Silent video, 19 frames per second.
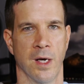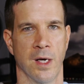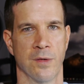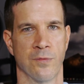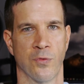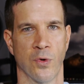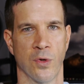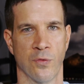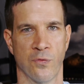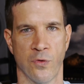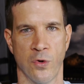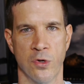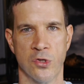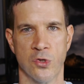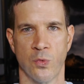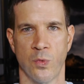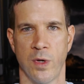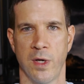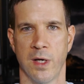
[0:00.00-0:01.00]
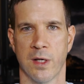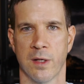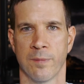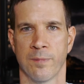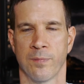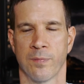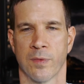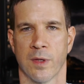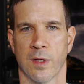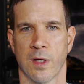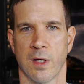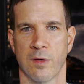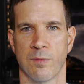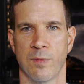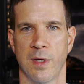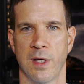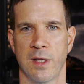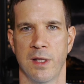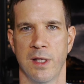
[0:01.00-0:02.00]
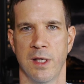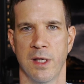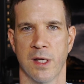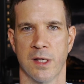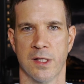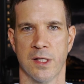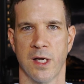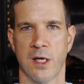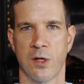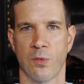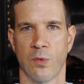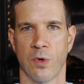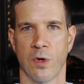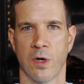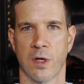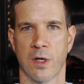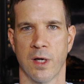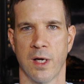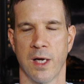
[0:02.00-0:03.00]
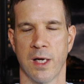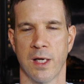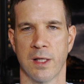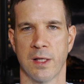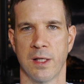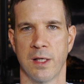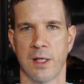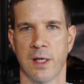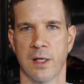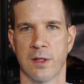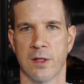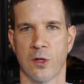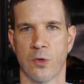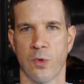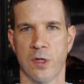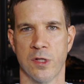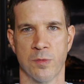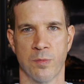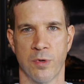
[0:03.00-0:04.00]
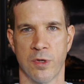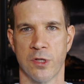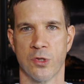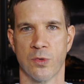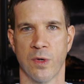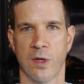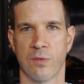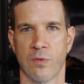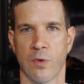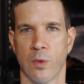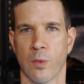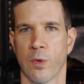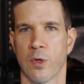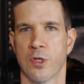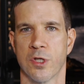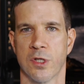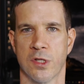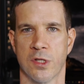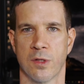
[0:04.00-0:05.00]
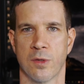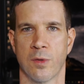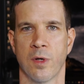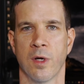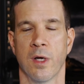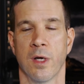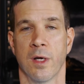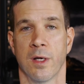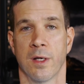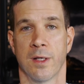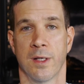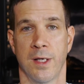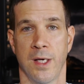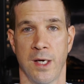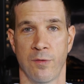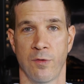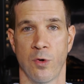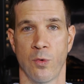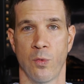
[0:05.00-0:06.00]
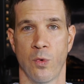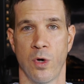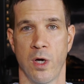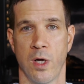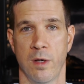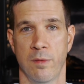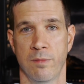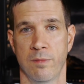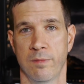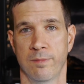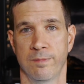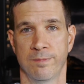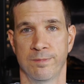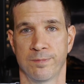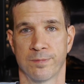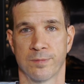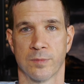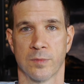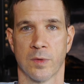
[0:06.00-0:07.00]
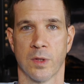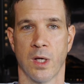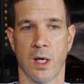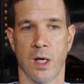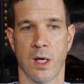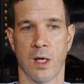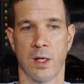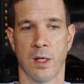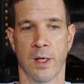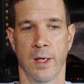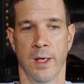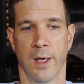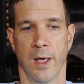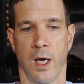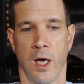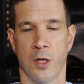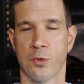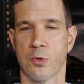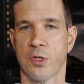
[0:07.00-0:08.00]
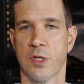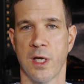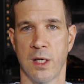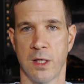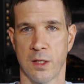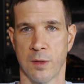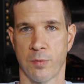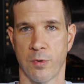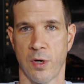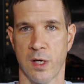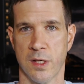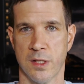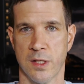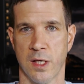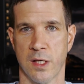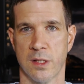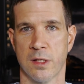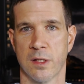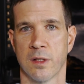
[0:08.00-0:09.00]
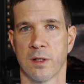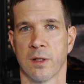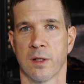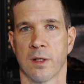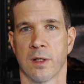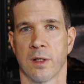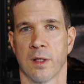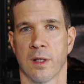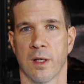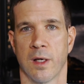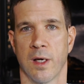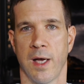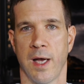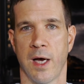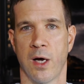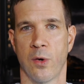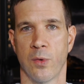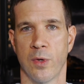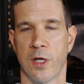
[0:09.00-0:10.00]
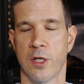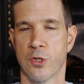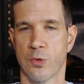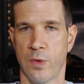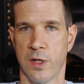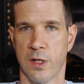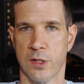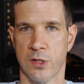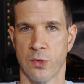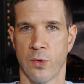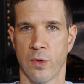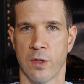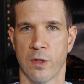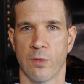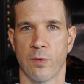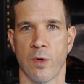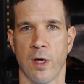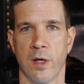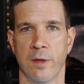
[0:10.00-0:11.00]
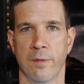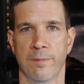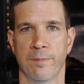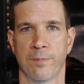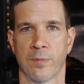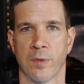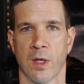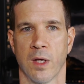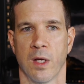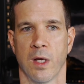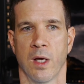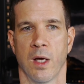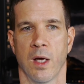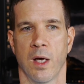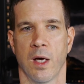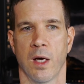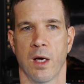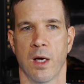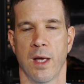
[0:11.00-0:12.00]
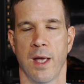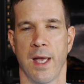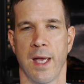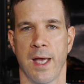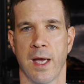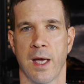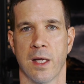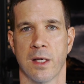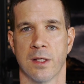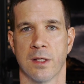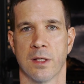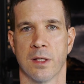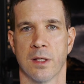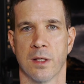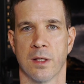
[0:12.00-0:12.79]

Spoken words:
For the first week, I've made the assigned work and the quiz pretty straightforward, just to get everyone understanding the process, how each week is going to run, and